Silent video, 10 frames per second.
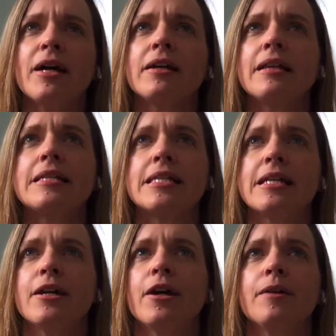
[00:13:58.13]
Let's see
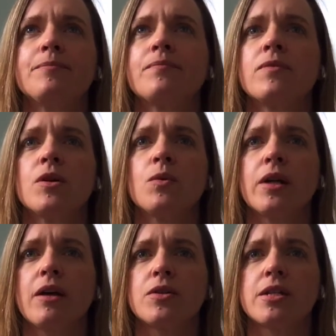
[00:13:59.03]
here. What
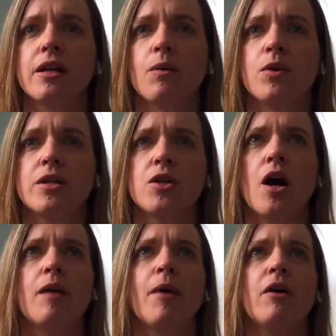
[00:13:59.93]
else did I want to
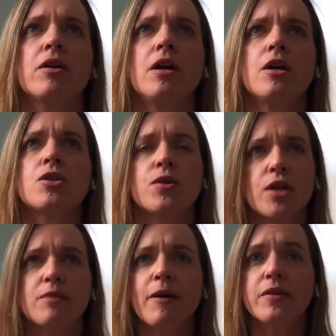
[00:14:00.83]
talk about? So I
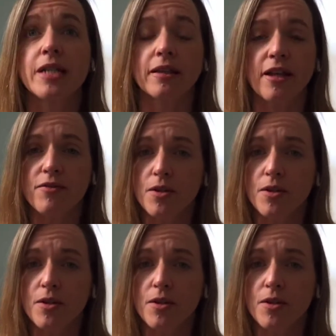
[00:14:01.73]
talked about the deadlift.